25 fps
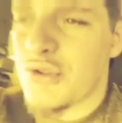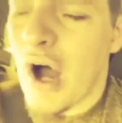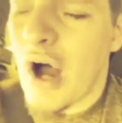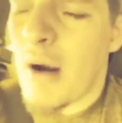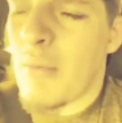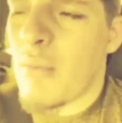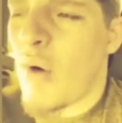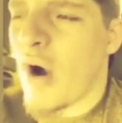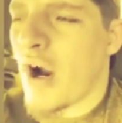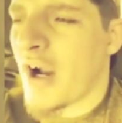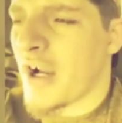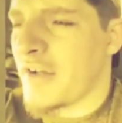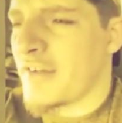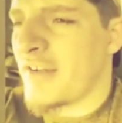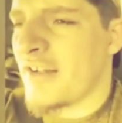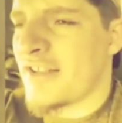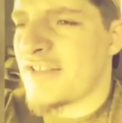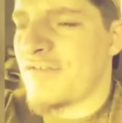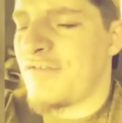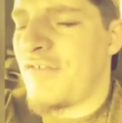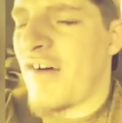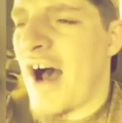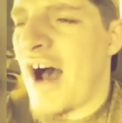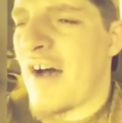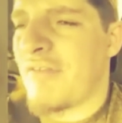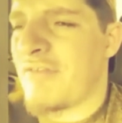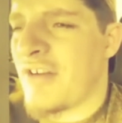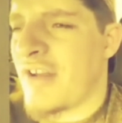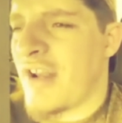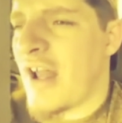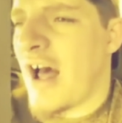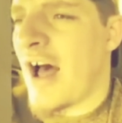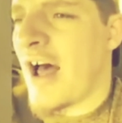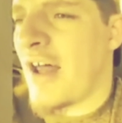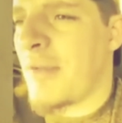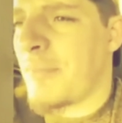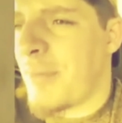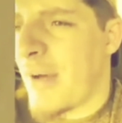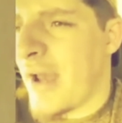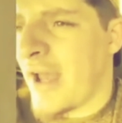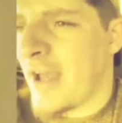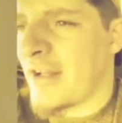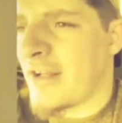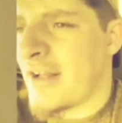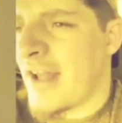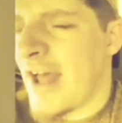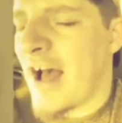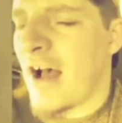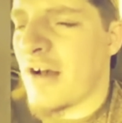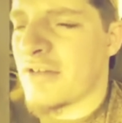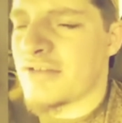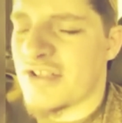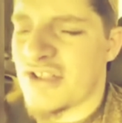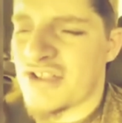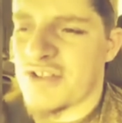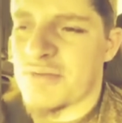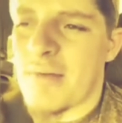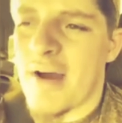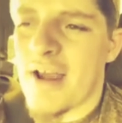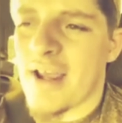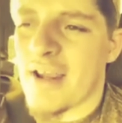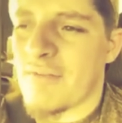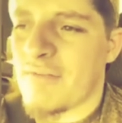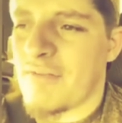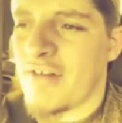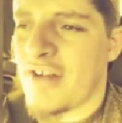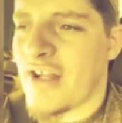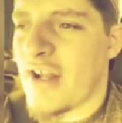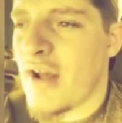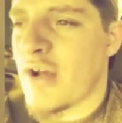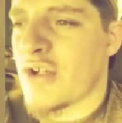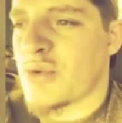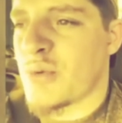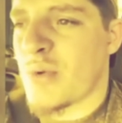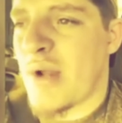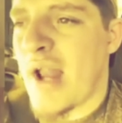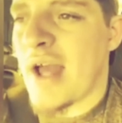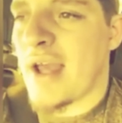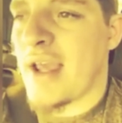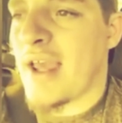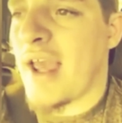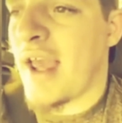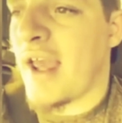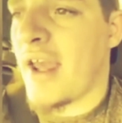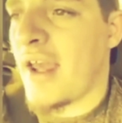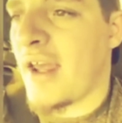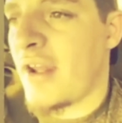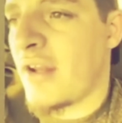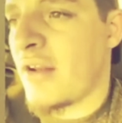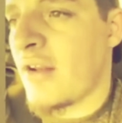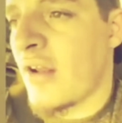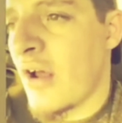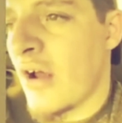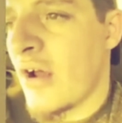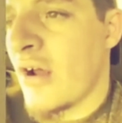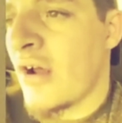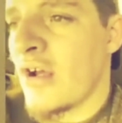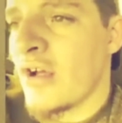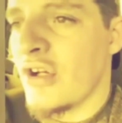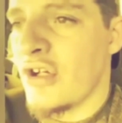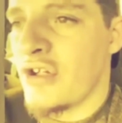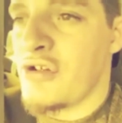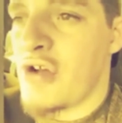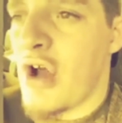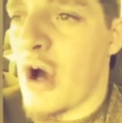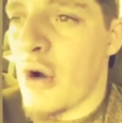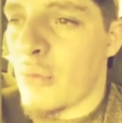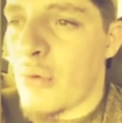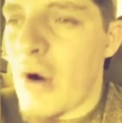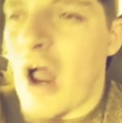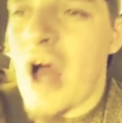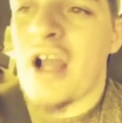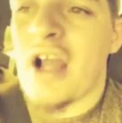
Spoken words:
So I'm working this 5 to 9, painting houses, making videos when I can, you know,